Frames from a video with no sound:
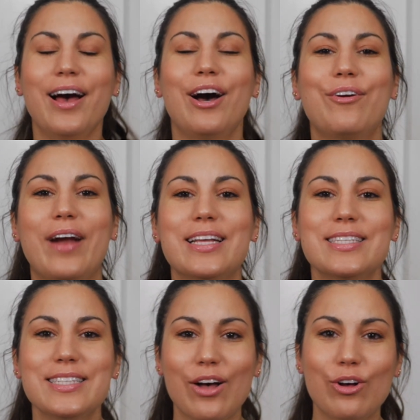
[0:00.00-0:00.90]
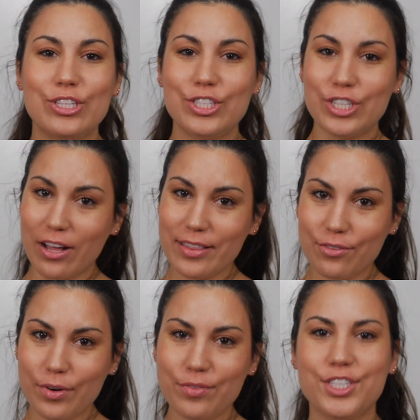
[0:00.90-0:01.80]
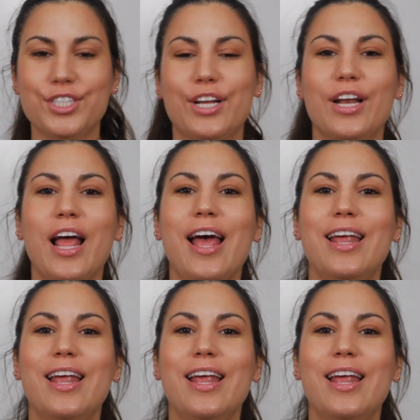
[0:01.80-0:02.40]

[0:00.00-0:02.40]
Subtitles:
Alright, so done the revision,